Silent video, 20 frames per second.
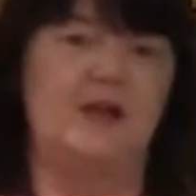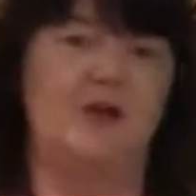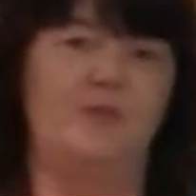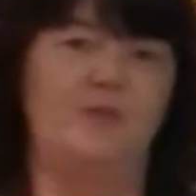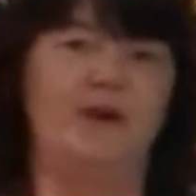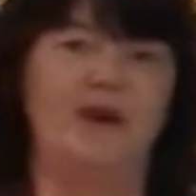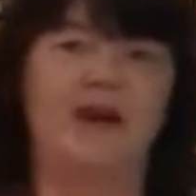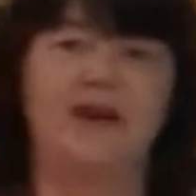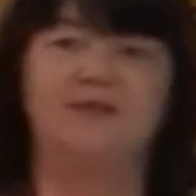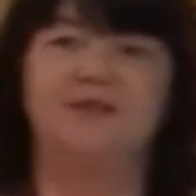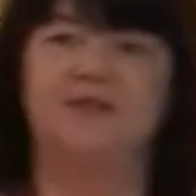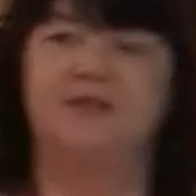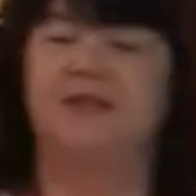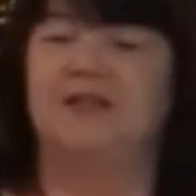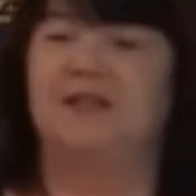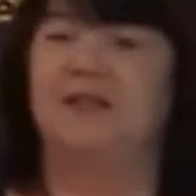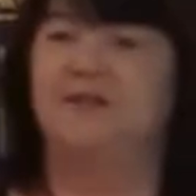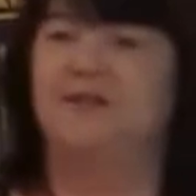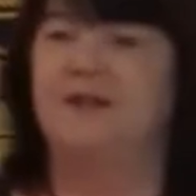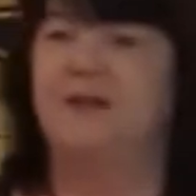But after the
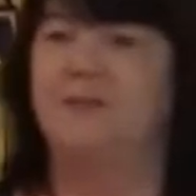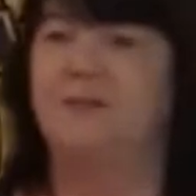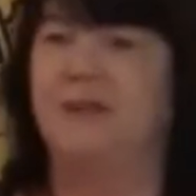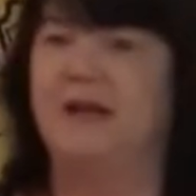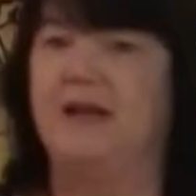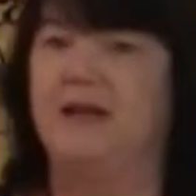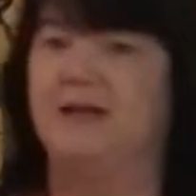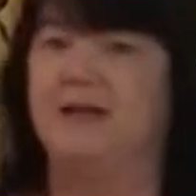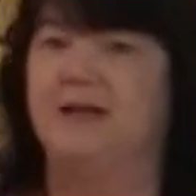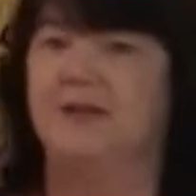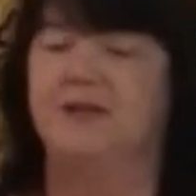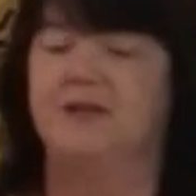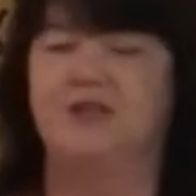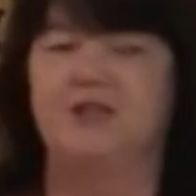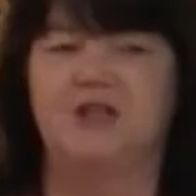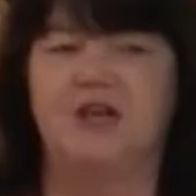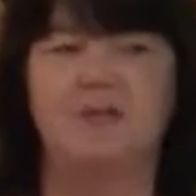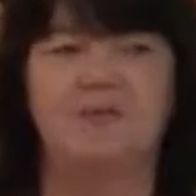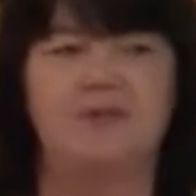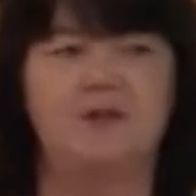evening meal, the
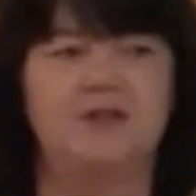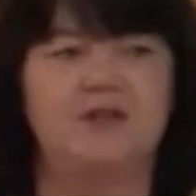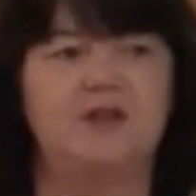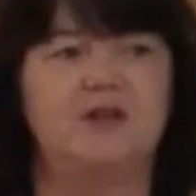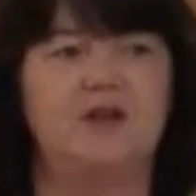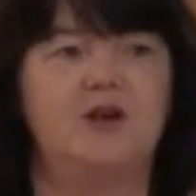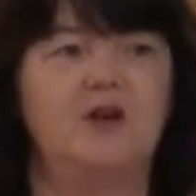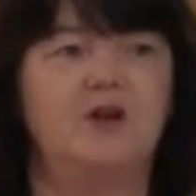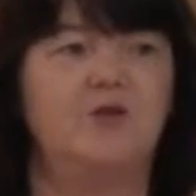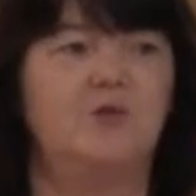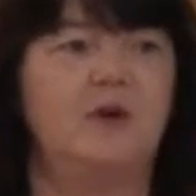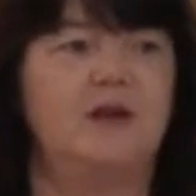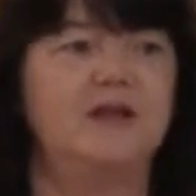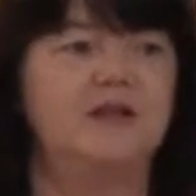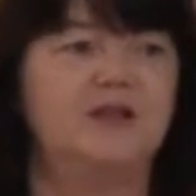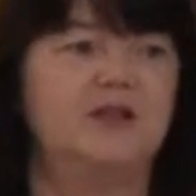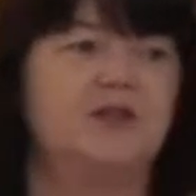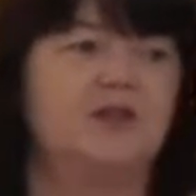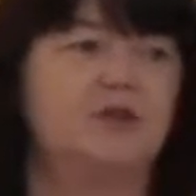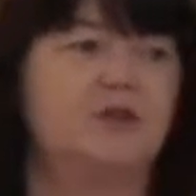shepherd
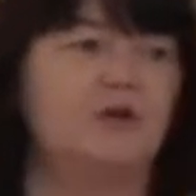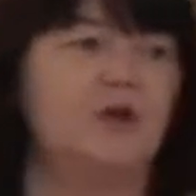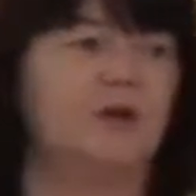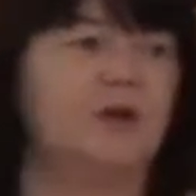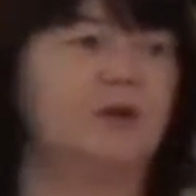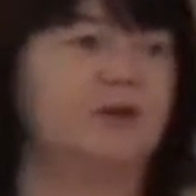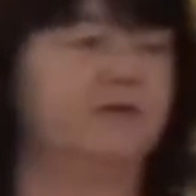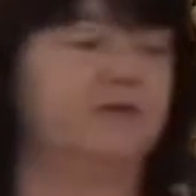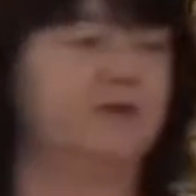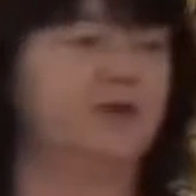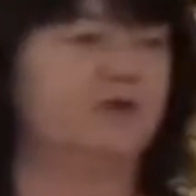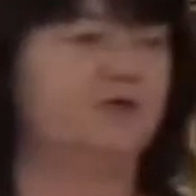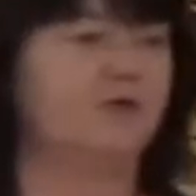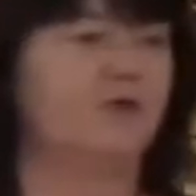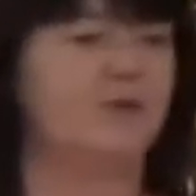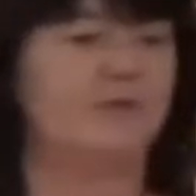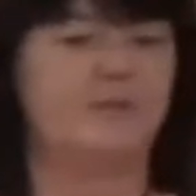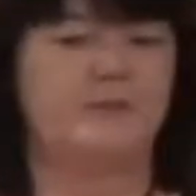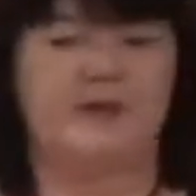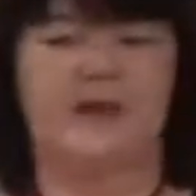went to the corner of his
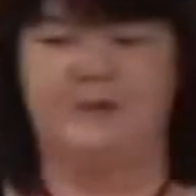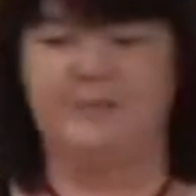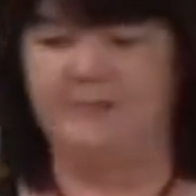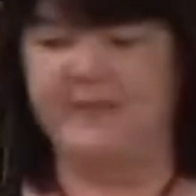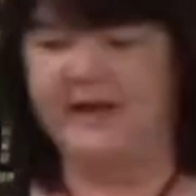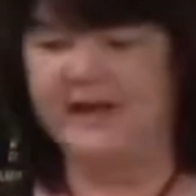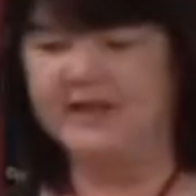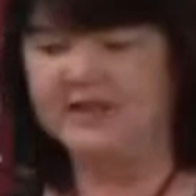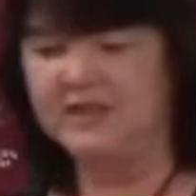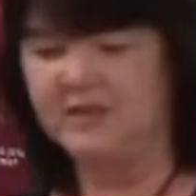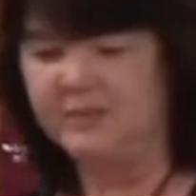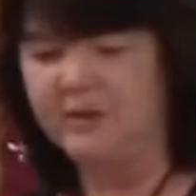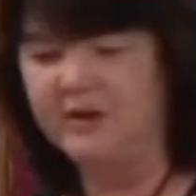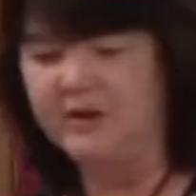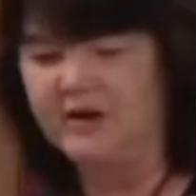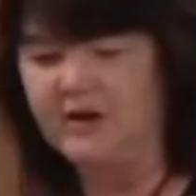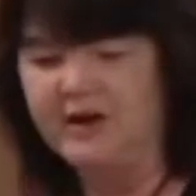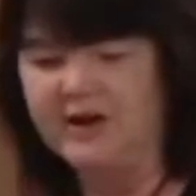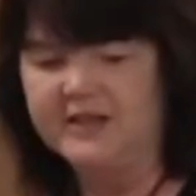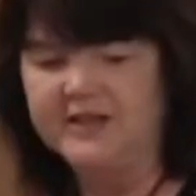room and picked up a
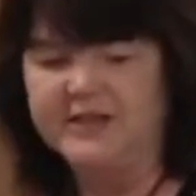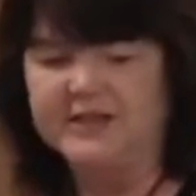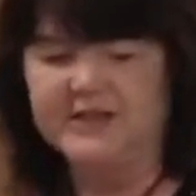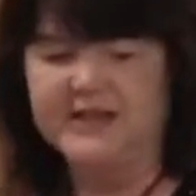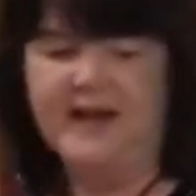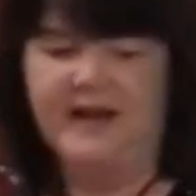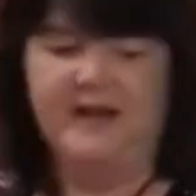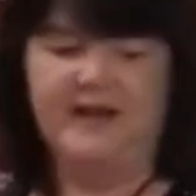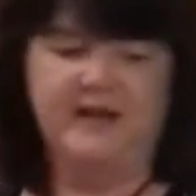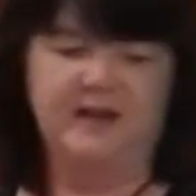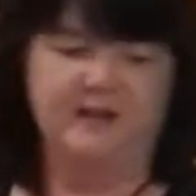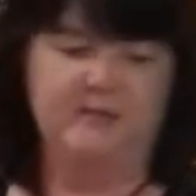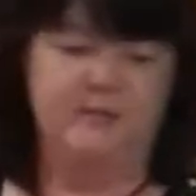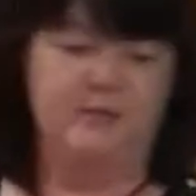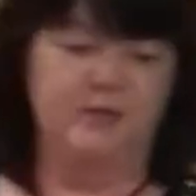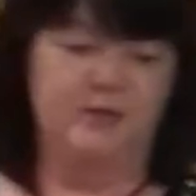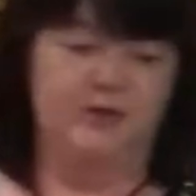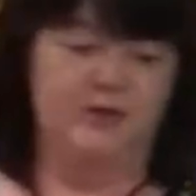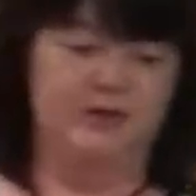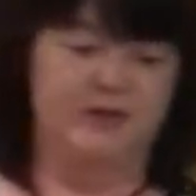large sack and
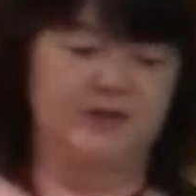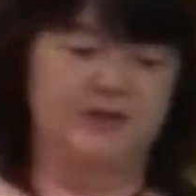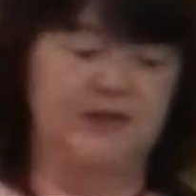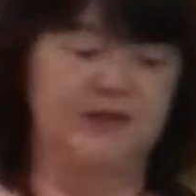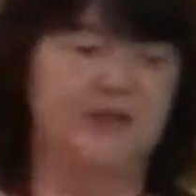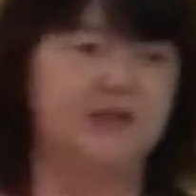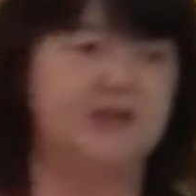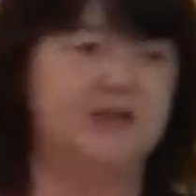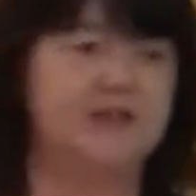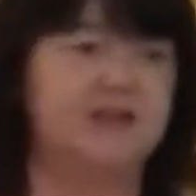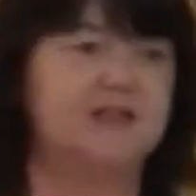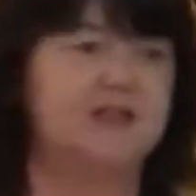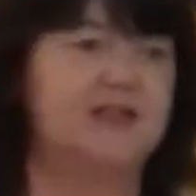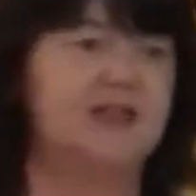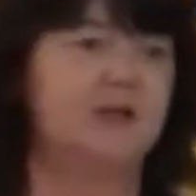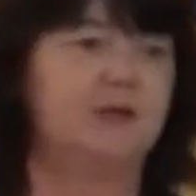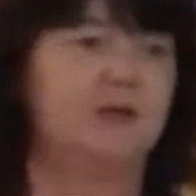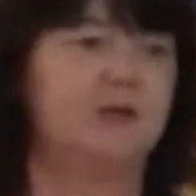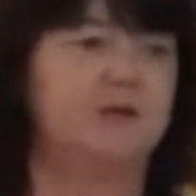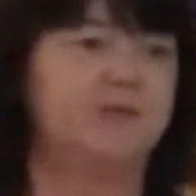brought it to the
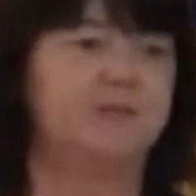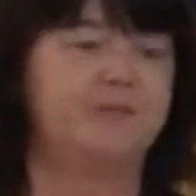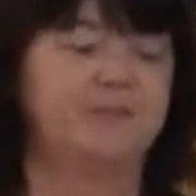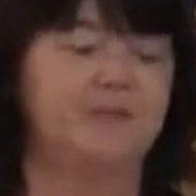table.